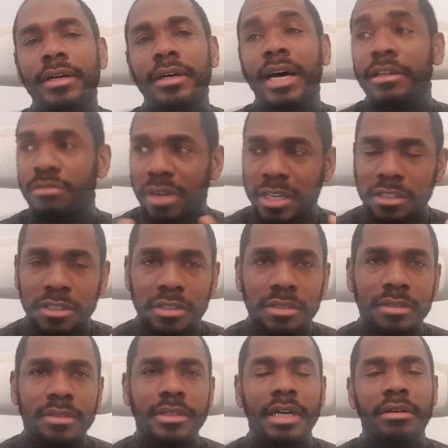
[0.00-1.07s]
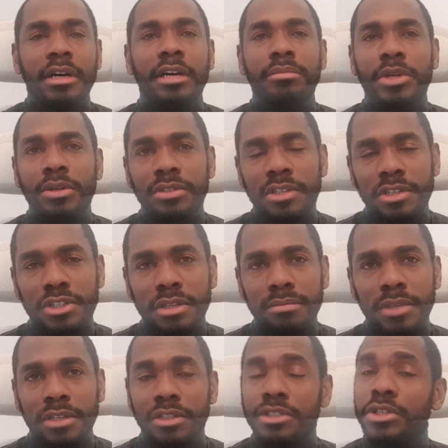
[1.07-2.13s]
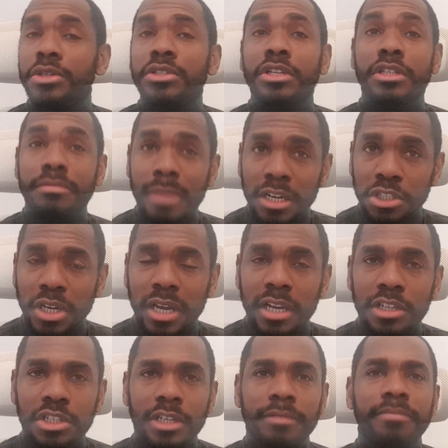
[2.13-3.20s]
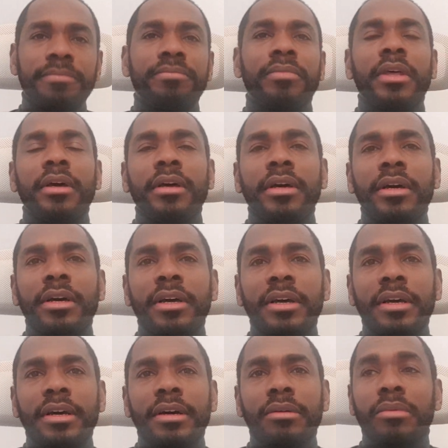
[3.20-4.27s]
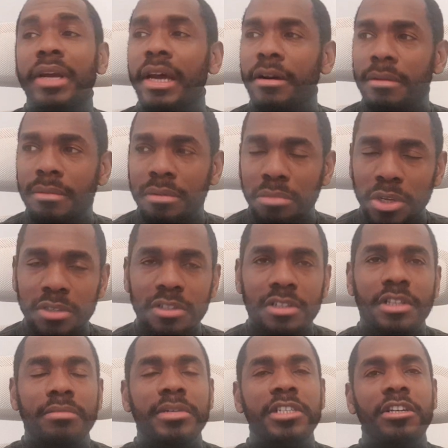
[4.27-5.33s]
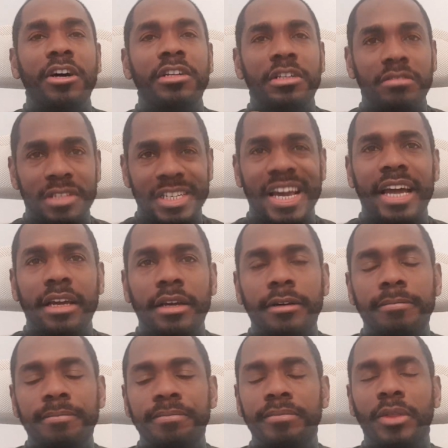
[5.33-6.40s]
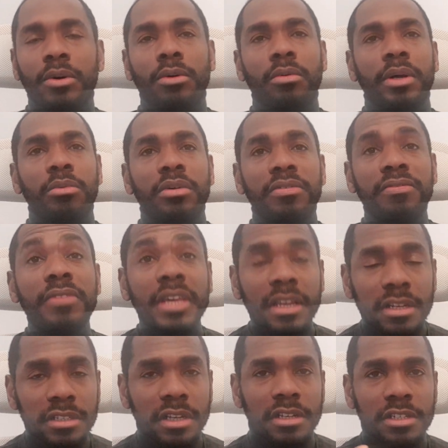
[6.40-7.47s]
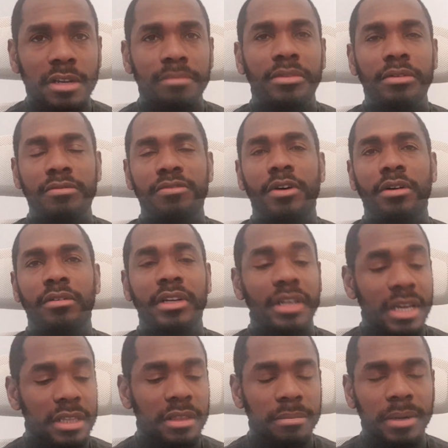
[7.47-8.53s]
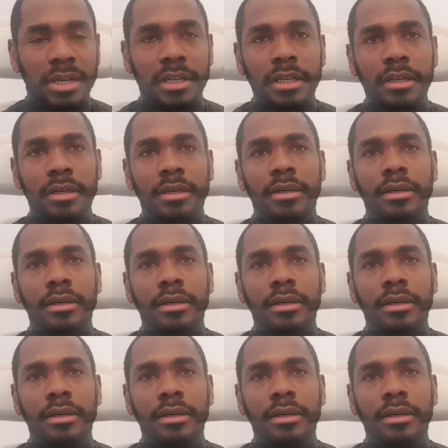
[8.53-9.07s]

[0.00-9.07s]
At rest, our immune system doesn't use as much energy. When our immune system is under attack, or when we feel as there's something foreign in the body,